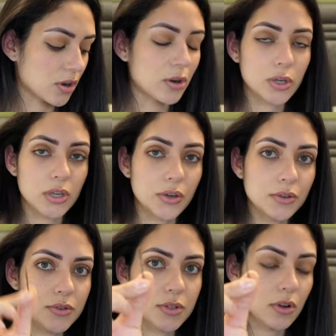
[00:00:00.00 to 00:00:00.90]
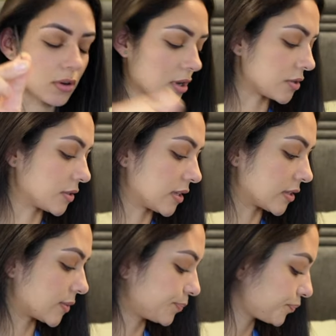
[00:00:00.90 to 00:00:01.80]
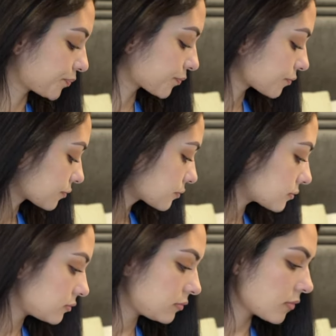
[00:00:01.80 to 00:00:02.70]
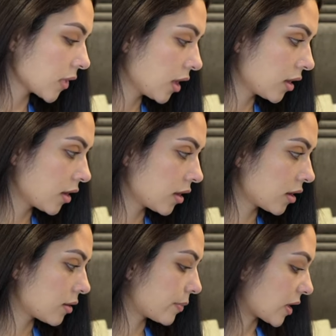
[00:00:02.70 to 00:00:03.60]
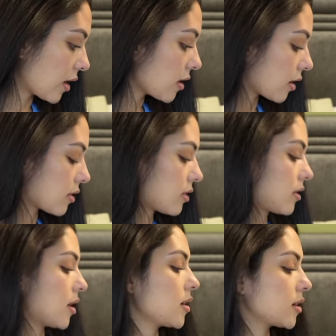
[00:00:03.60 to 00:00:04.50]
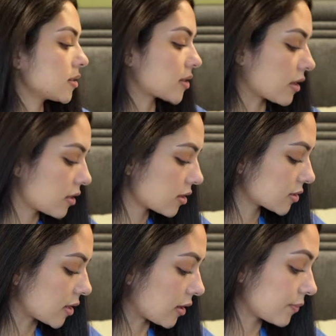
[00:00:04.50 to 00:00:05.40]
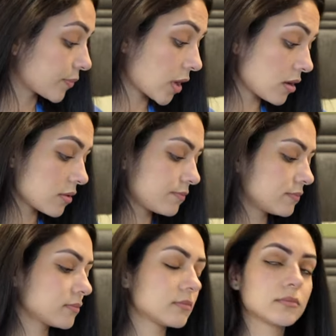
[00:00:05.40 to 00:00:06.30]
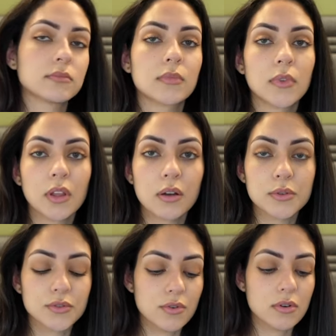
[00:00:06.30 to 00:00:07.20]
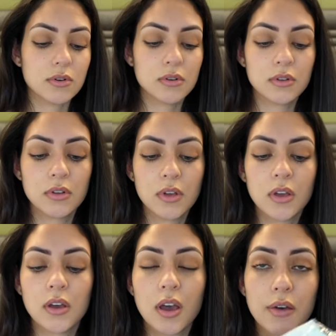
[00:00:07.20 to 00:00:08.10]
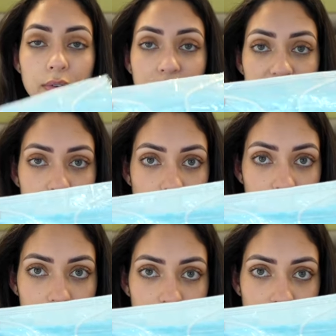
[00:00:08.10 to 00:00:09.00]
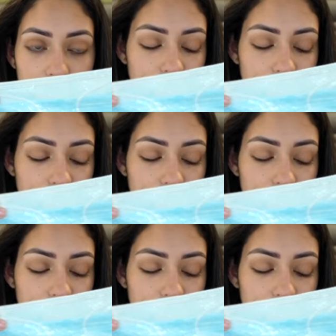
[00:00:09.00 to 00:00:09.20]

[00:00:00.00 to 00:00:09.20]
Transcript: aren't cute, so I use these. But yeah, that I think is it. Oh, I was wrong. I have a face mask